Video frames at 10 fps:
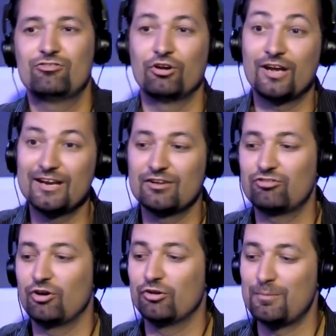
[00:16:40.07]
So, kind of,
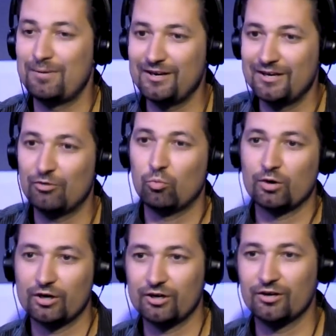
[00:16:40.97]
so depending on
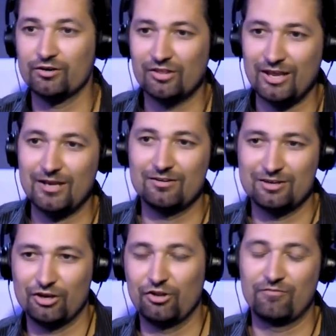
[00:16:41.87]
where they, you know,